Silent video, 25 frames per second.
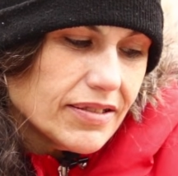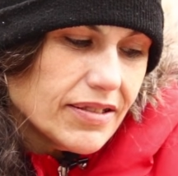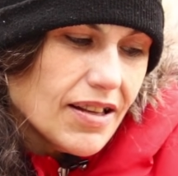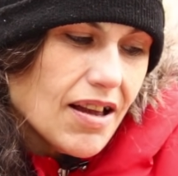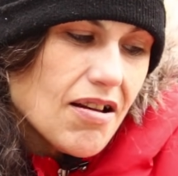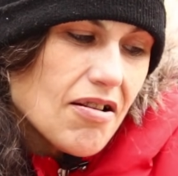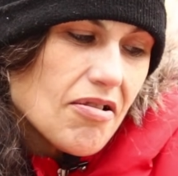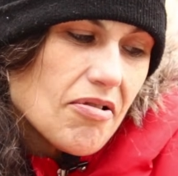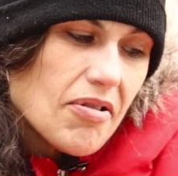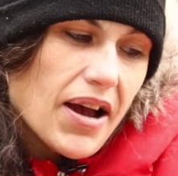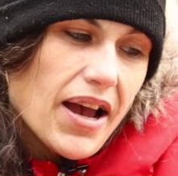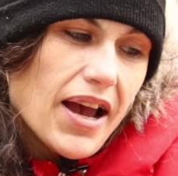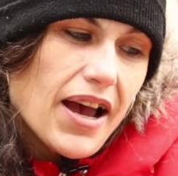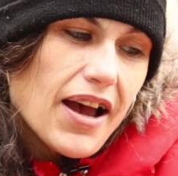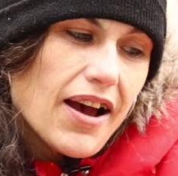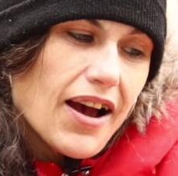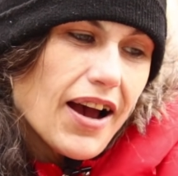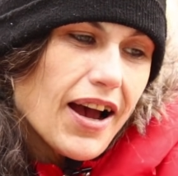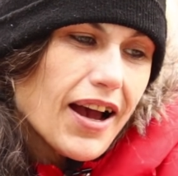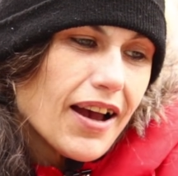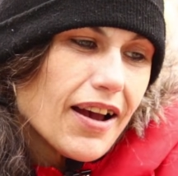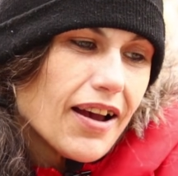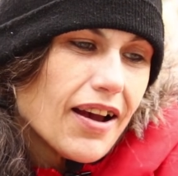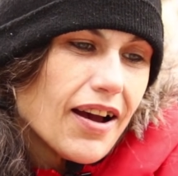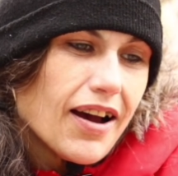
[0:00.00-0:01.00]
No,
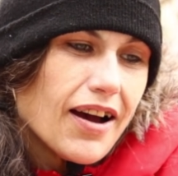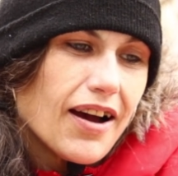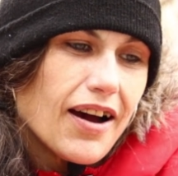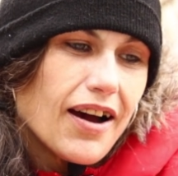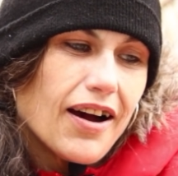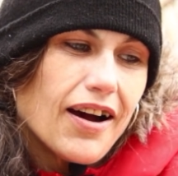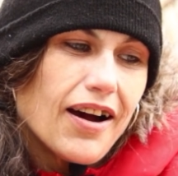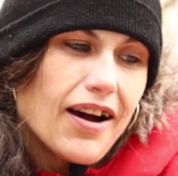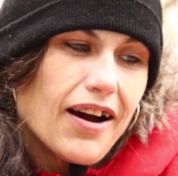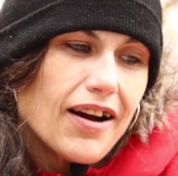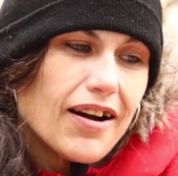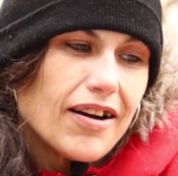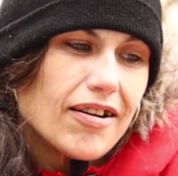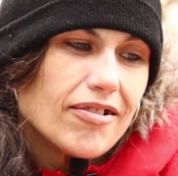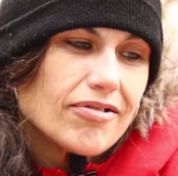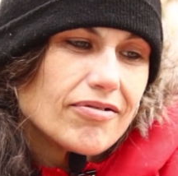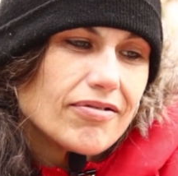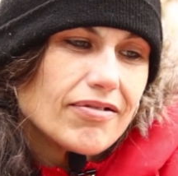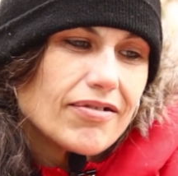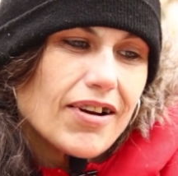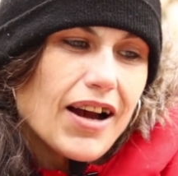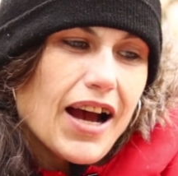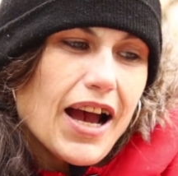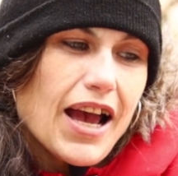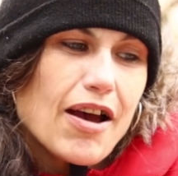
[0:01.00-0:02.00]
I
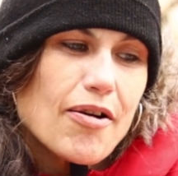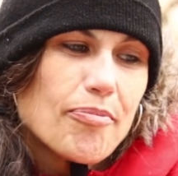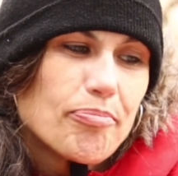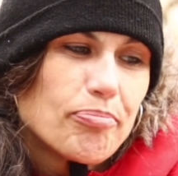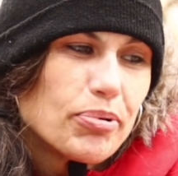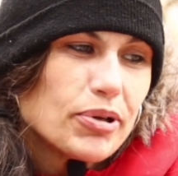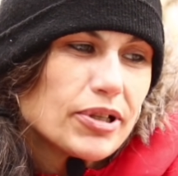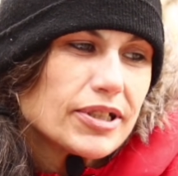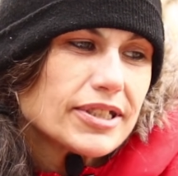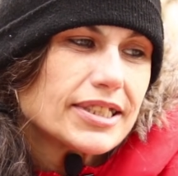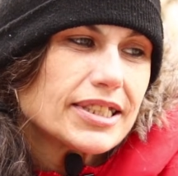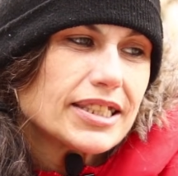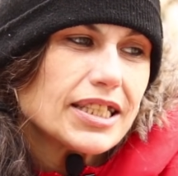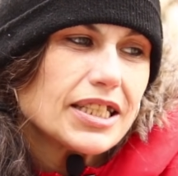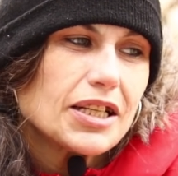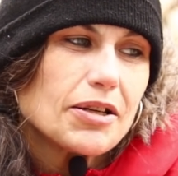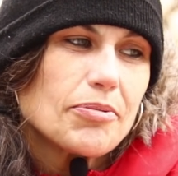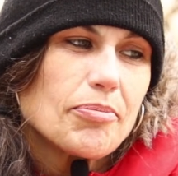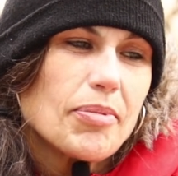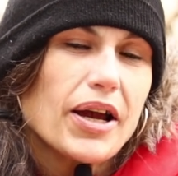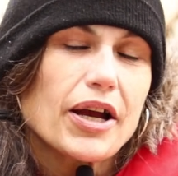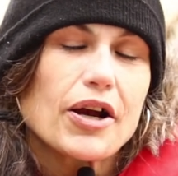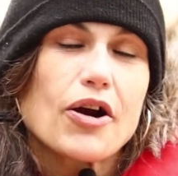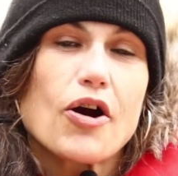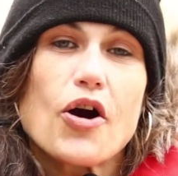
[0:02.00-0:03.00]
have books sitting
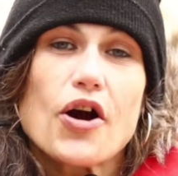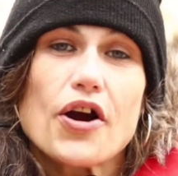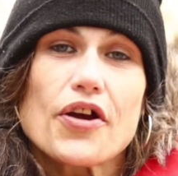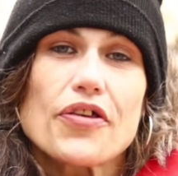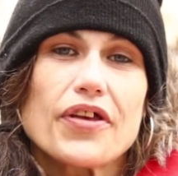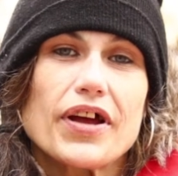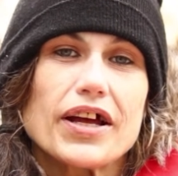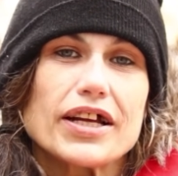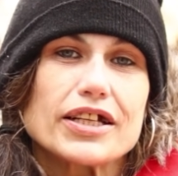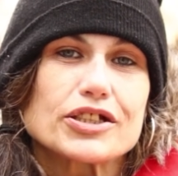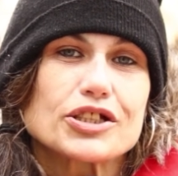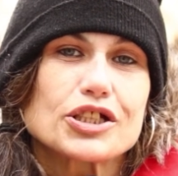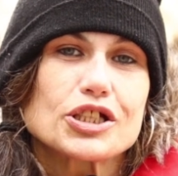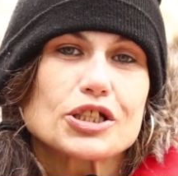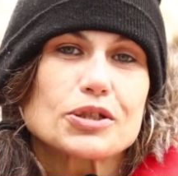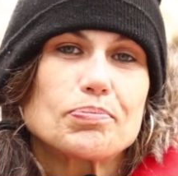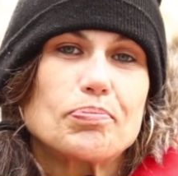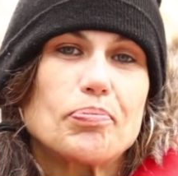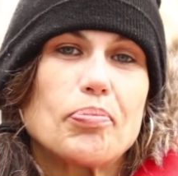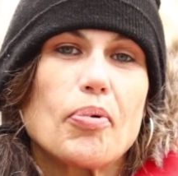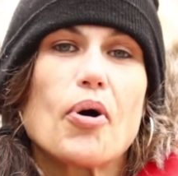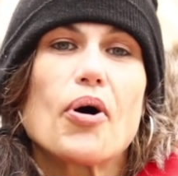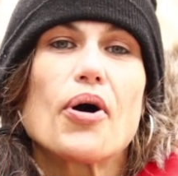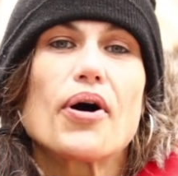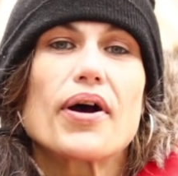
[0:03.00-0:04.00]
in my car that I just
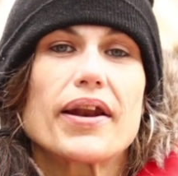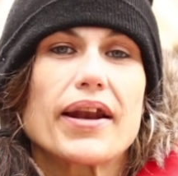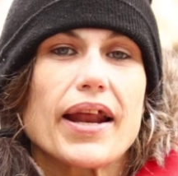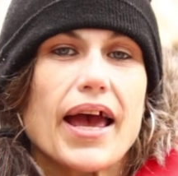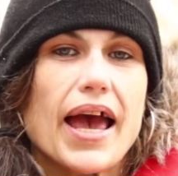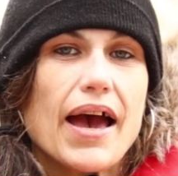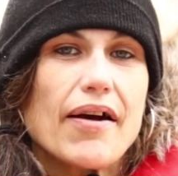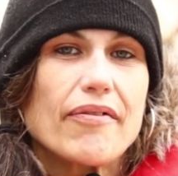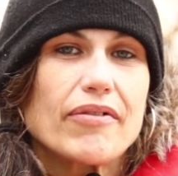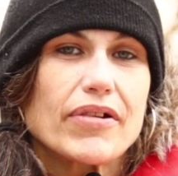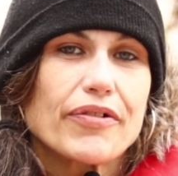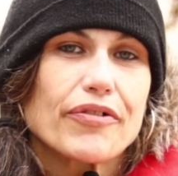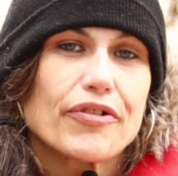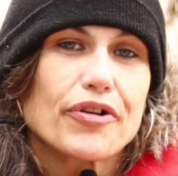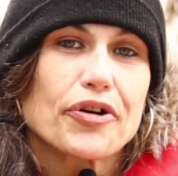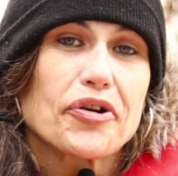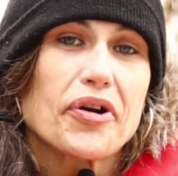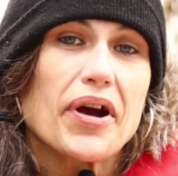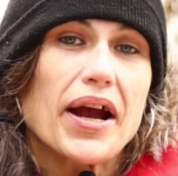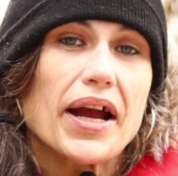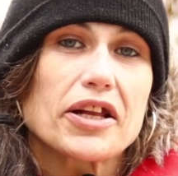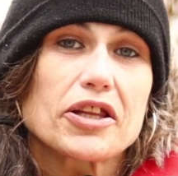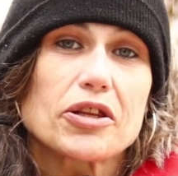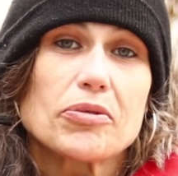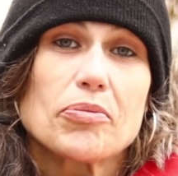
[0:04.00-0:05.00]
bought and I haven't even
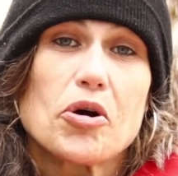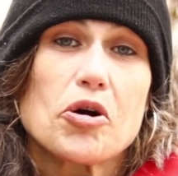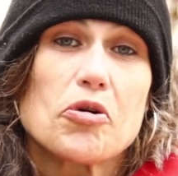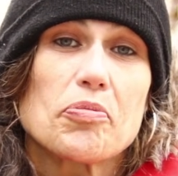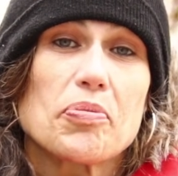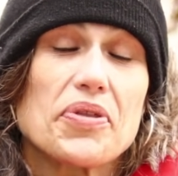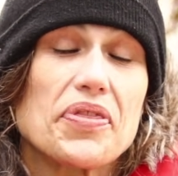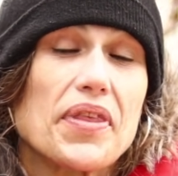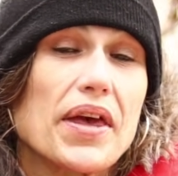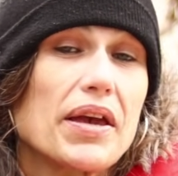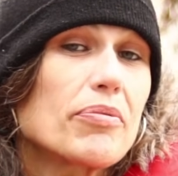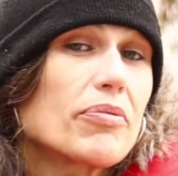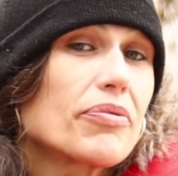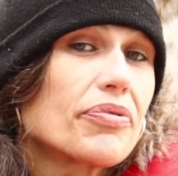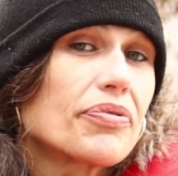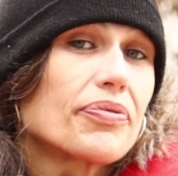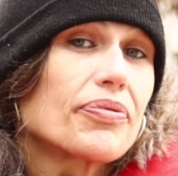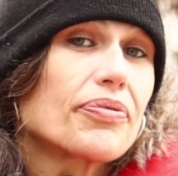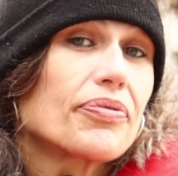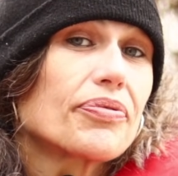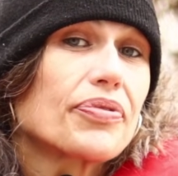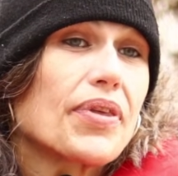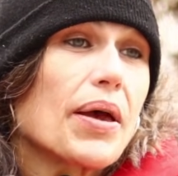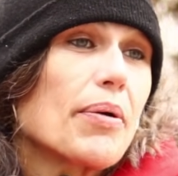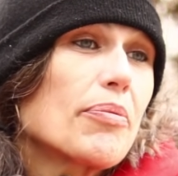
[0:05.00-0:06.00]
cracked them open. They
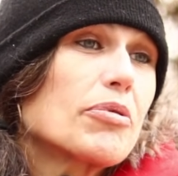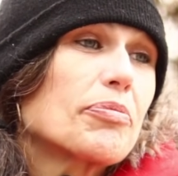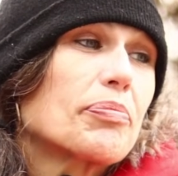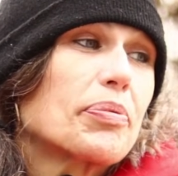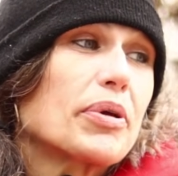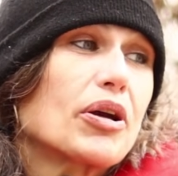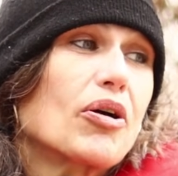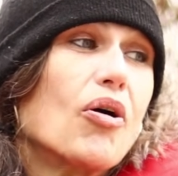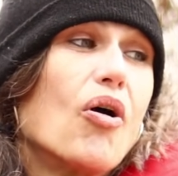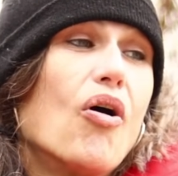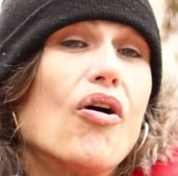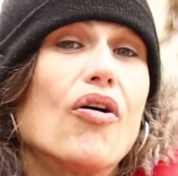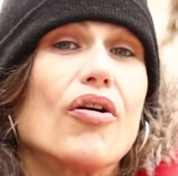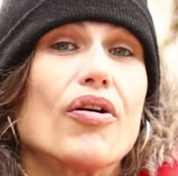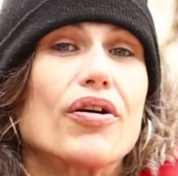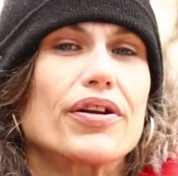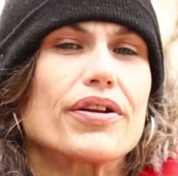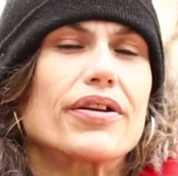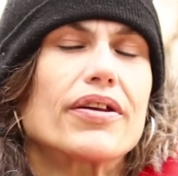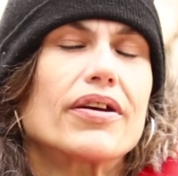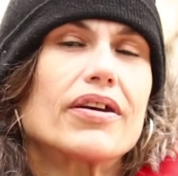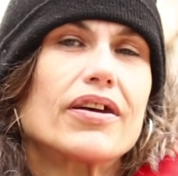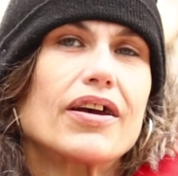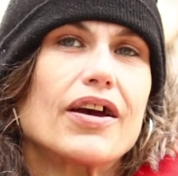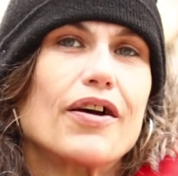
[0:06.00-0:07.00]
would be
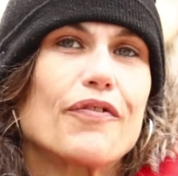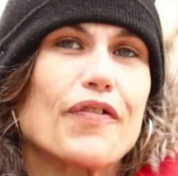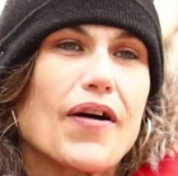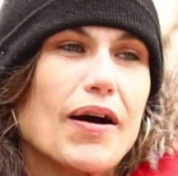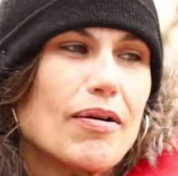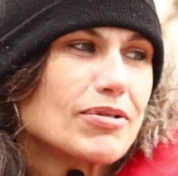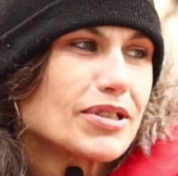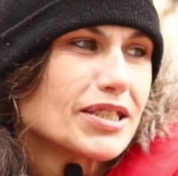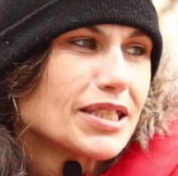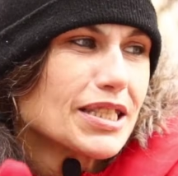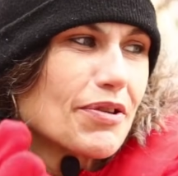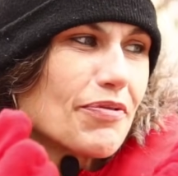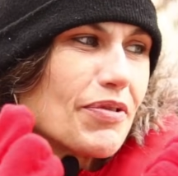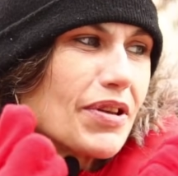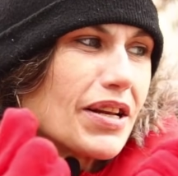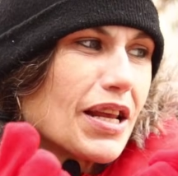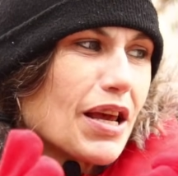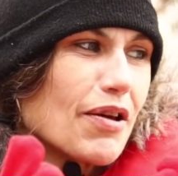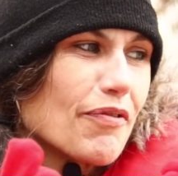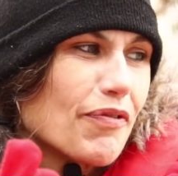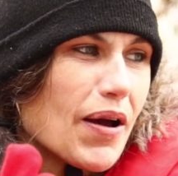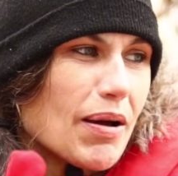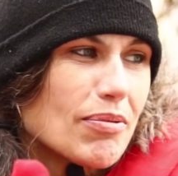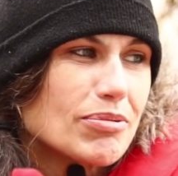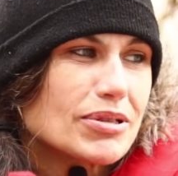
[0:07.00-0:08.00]
gone. If I was
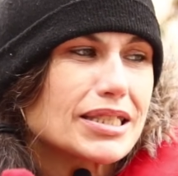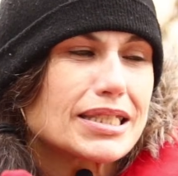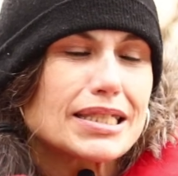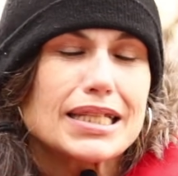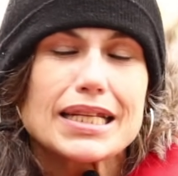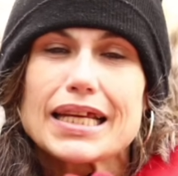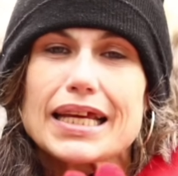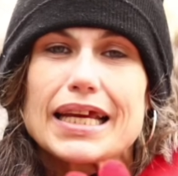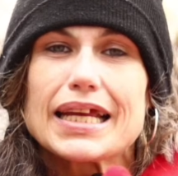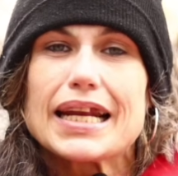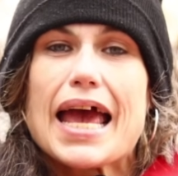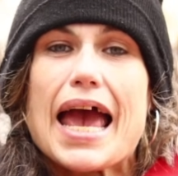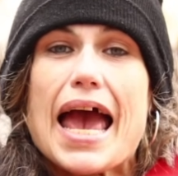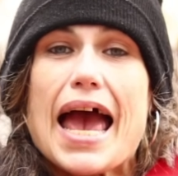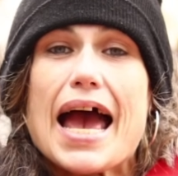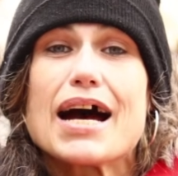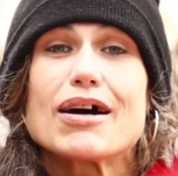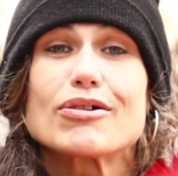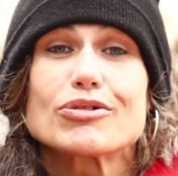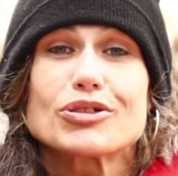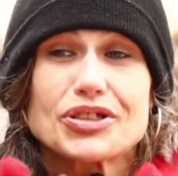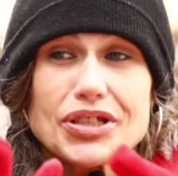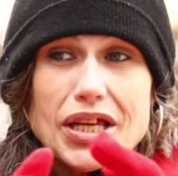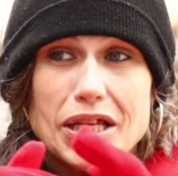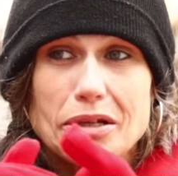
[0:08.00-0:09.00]
sitting in a
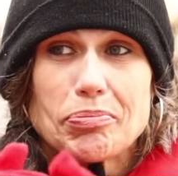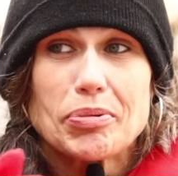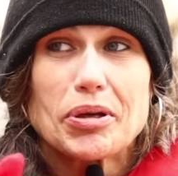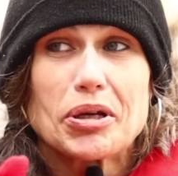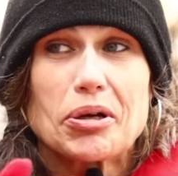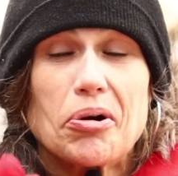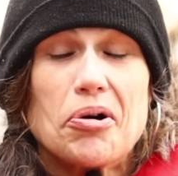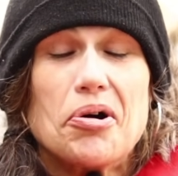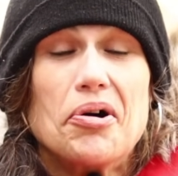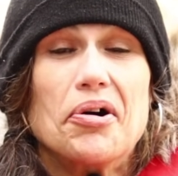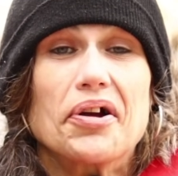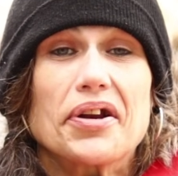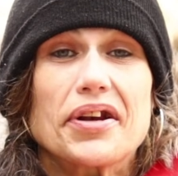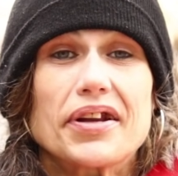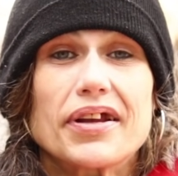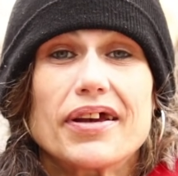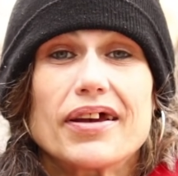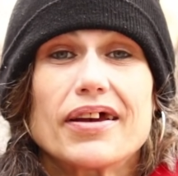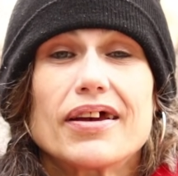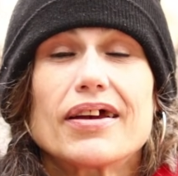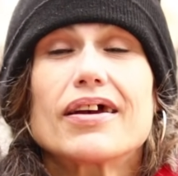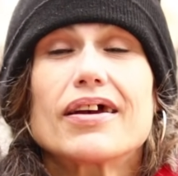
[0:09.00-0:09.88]
house, they'd be gone.